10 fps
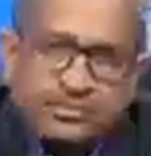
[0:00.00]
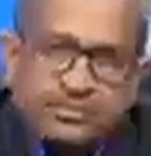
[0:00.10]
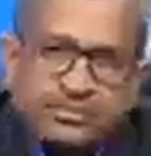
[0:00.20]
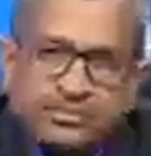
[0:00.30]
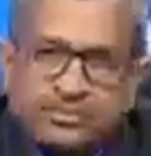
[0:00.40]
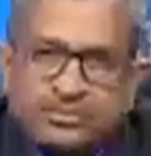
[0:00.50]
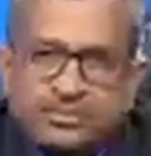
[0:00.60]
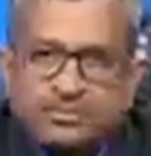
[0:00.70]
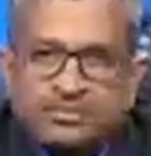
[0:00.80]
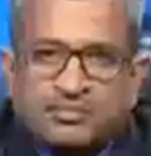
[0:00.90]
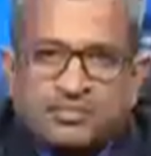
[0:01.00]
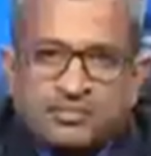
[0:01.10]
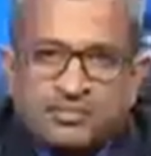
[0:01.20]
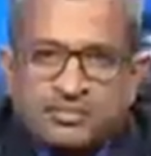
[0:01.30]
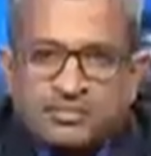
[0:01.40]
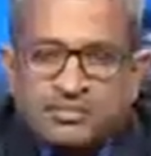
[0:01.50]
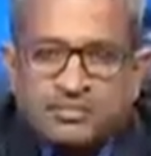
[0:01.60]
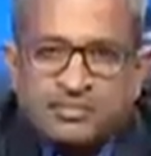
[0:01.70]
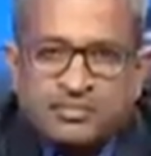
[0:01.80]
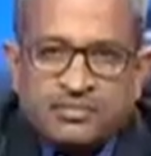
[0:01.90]

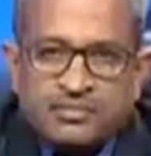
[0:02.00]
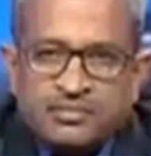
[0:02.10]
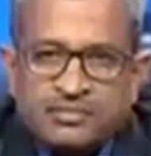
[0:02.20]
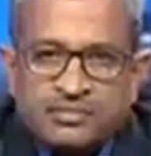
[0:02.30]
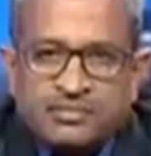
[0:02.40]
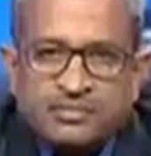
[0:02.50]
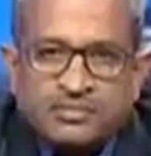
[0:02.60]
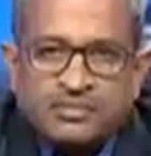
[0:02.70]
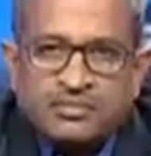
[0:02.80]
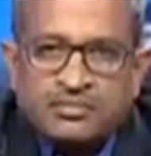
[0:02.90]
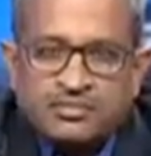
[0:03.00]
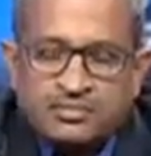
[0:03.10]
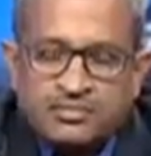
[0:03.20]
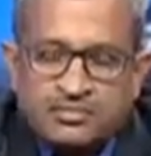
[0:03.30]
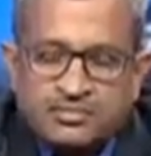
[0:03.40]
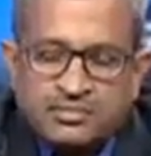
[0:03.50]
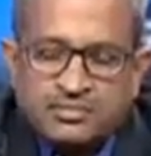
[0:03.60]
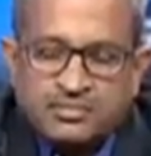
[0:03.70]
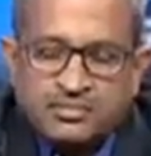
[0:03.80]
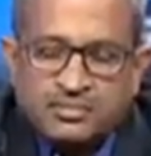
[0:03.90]

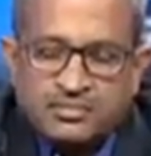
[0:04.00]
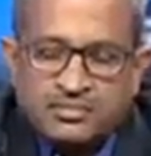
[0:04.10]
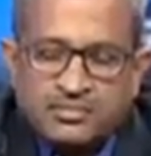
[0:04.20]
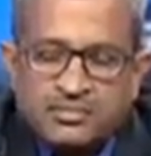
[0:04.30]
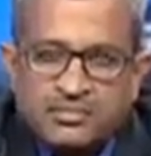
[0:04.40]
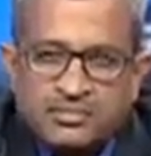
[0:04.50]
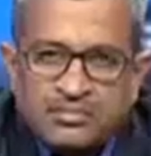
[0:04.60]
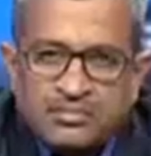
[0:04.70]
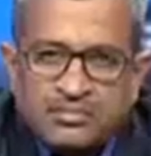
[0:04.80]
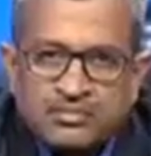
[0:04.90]
(not speaking)